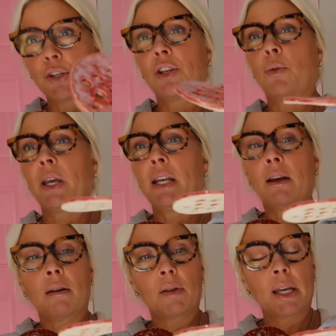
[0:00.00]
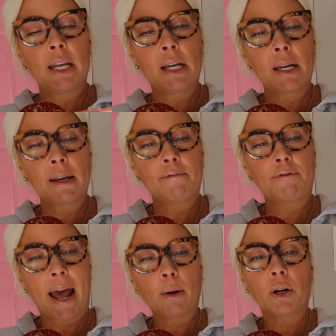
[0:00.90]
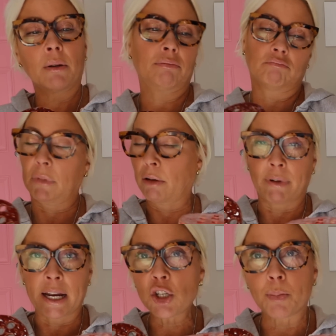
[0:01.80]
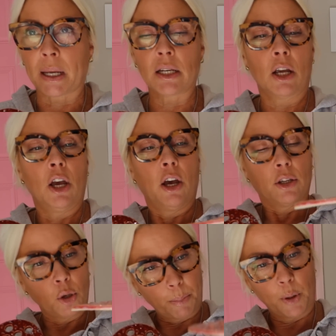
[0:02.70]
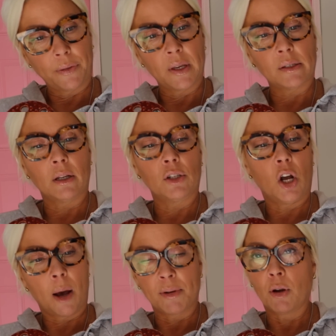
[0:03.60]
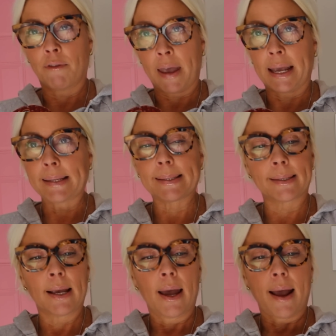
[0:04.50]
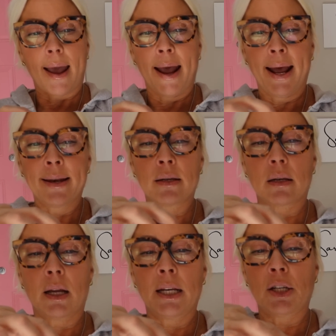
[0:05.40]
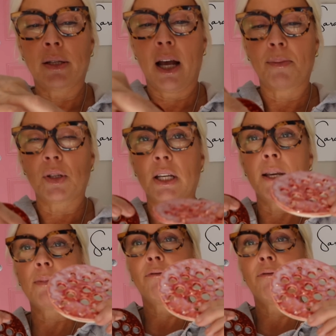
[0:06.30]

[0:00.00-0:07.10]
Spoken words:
So in a flower arrangement, you put this on top of your vase, and it just helps to keep the